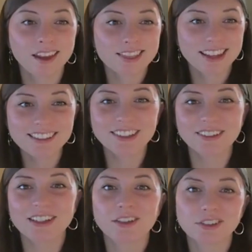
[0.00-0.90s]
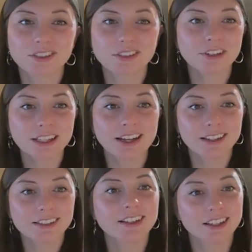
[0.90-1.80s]
Thanks, Louie. Those are some really
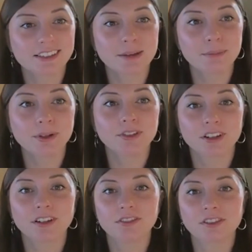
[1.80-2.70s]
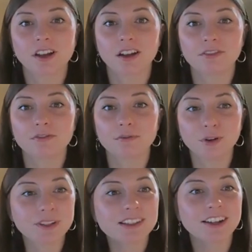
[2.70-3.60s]
excellent examples of
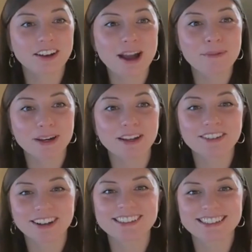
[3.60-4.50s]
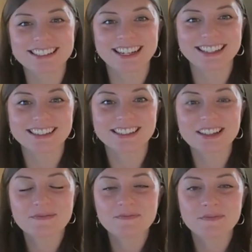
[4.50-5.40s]
movements that are happening across the states.
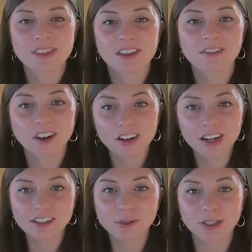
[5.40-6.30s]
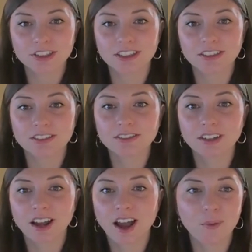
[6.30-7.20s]
For our next question,
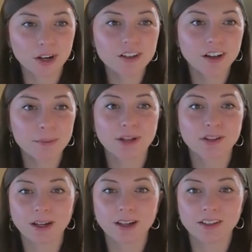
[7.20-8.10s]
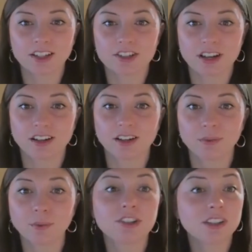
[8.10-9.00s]
I want to talk about the policy agenda,
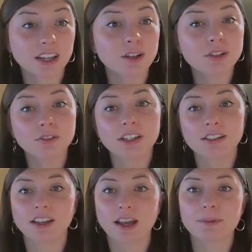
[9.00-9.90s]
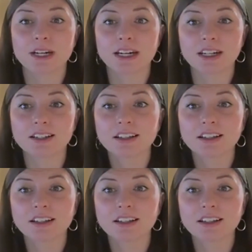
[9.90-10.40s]
which the council recently updated.